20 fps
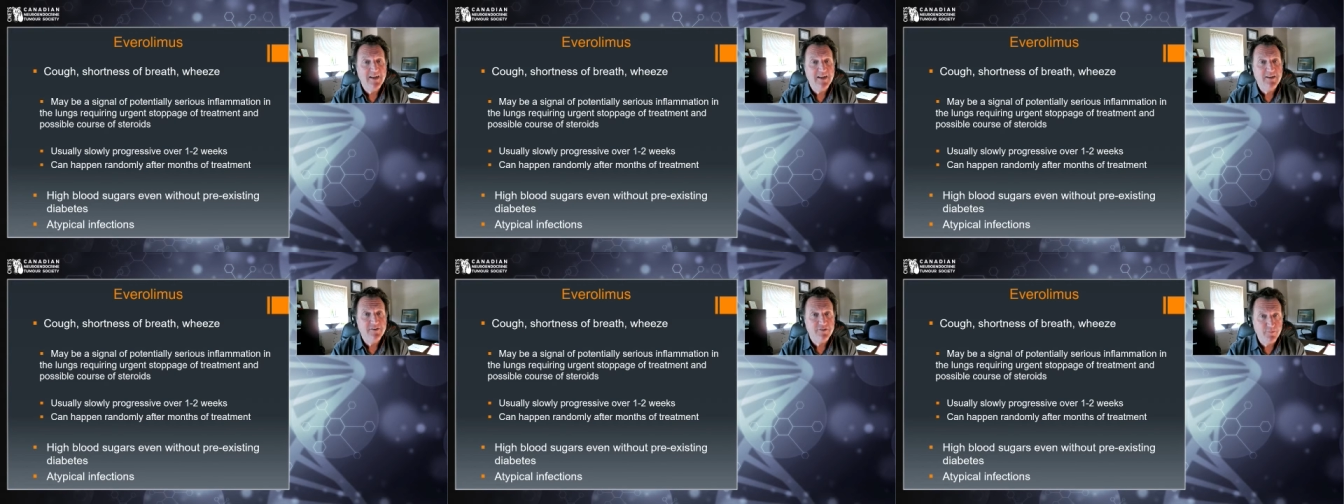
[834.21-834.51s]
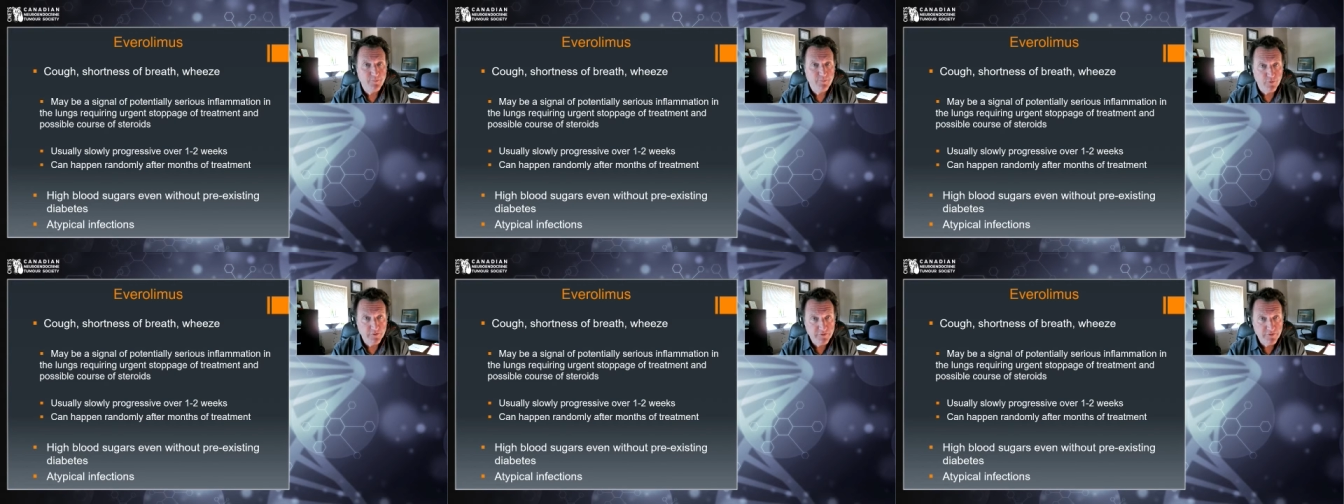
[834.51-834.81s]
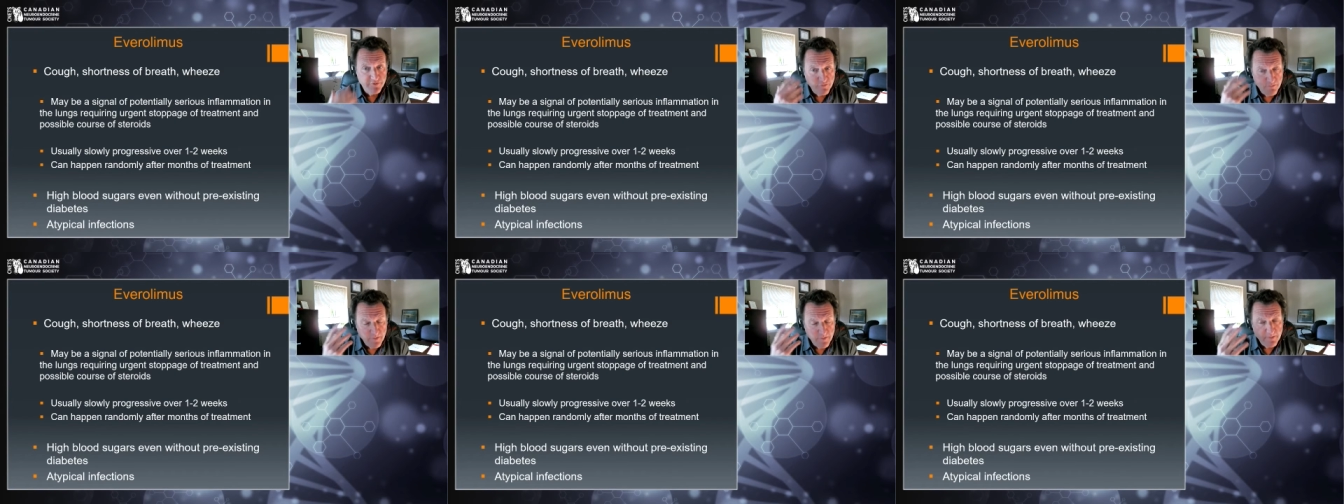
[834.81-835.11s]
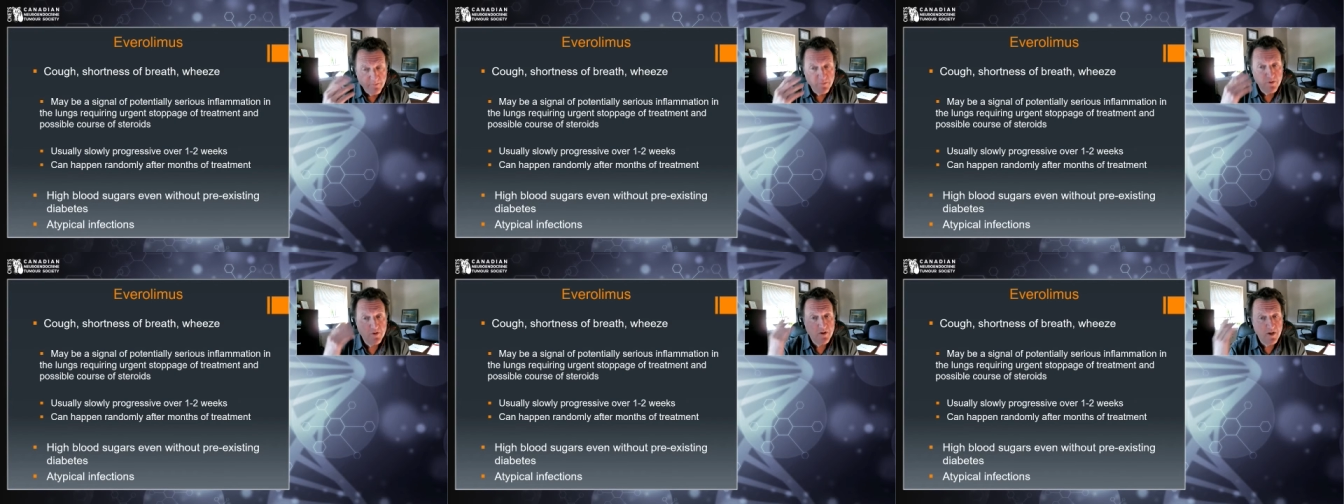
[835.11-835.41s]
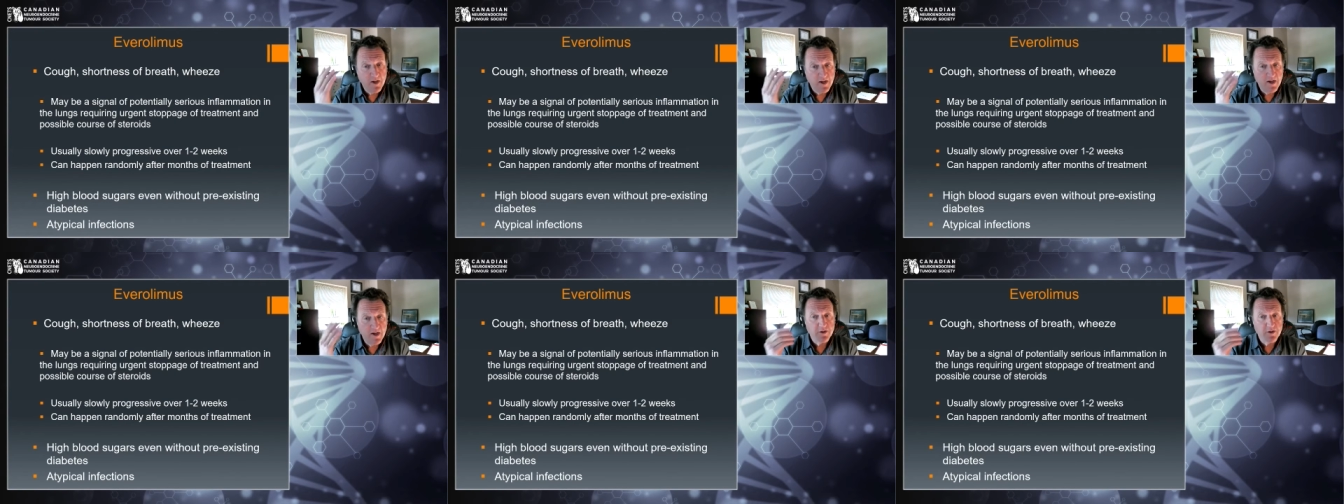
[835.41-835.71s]
it's important to remember,
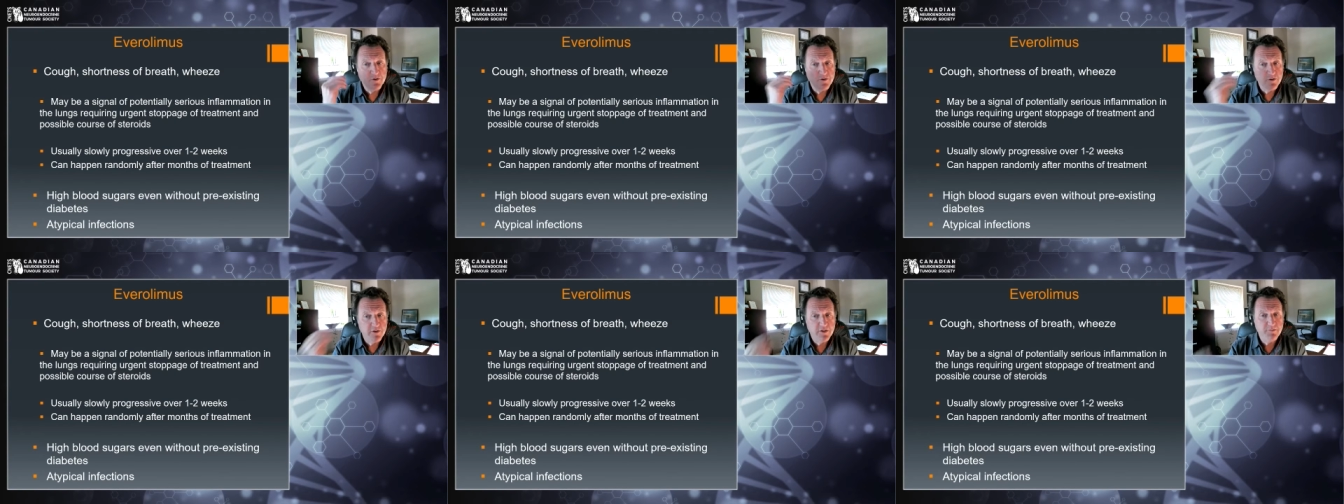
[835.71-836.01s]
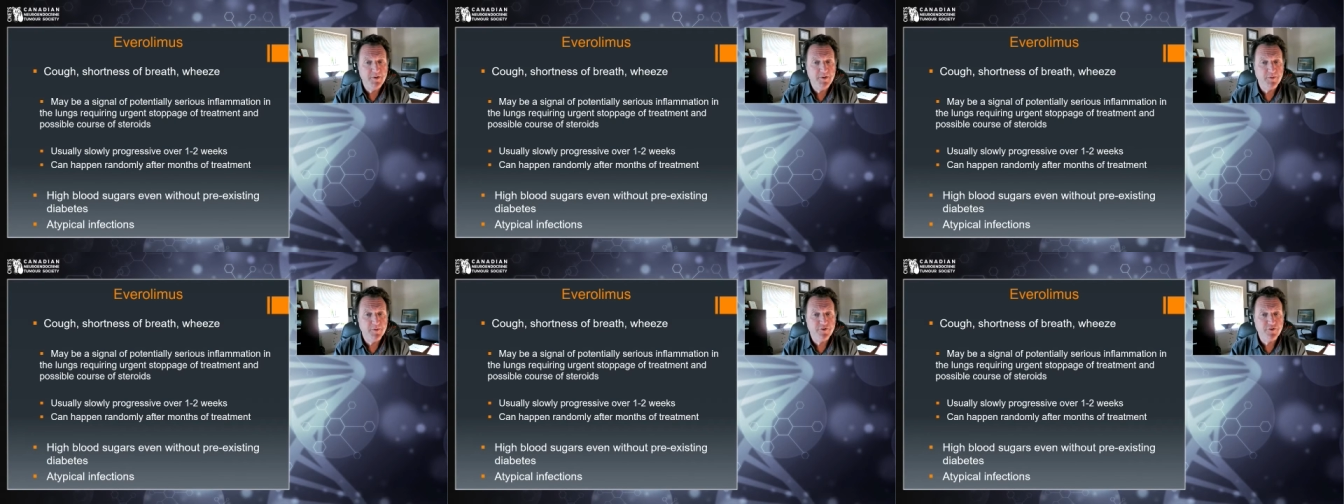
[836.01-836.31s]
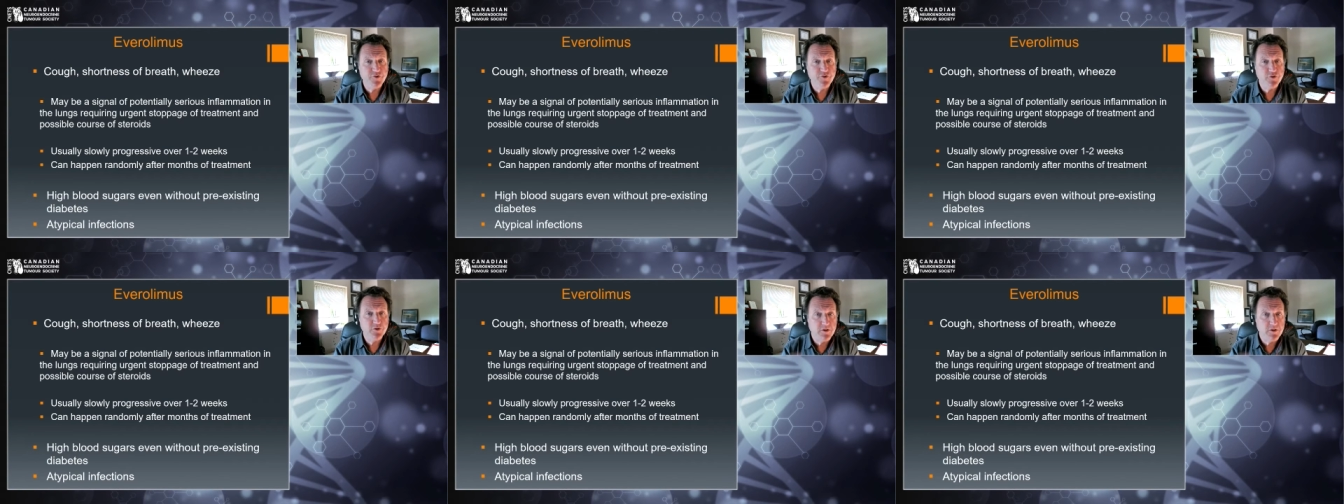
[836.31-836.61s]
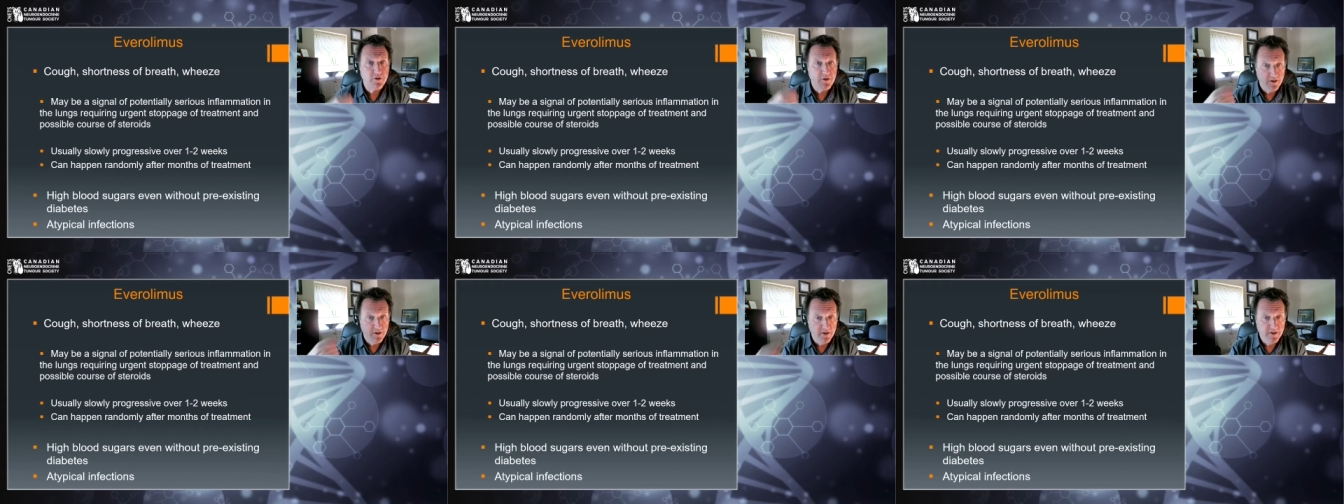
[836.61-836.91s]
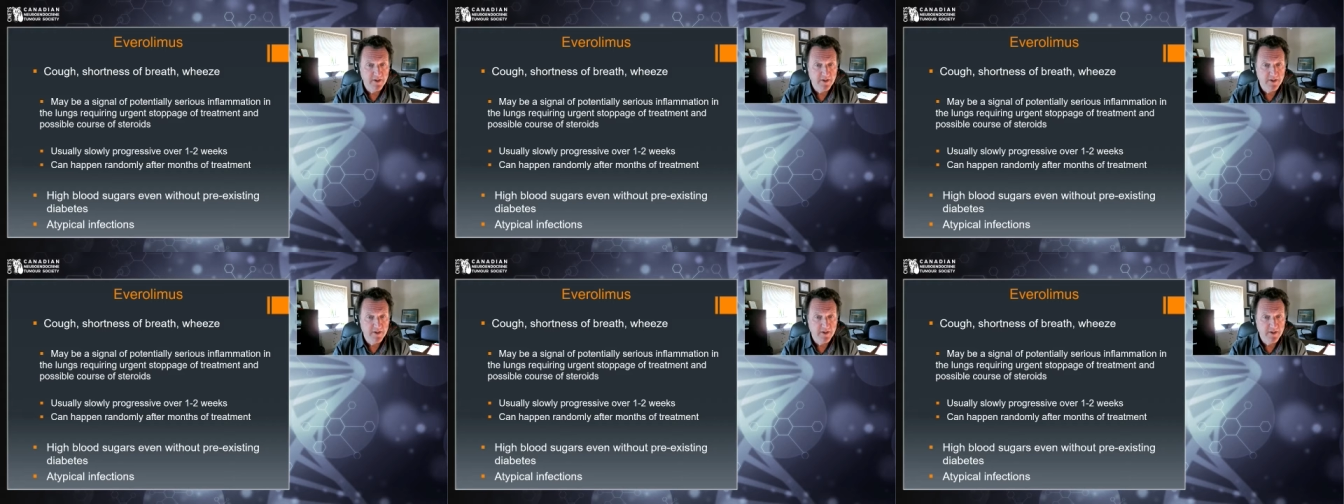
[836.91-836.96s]
uh, could it be my sugar?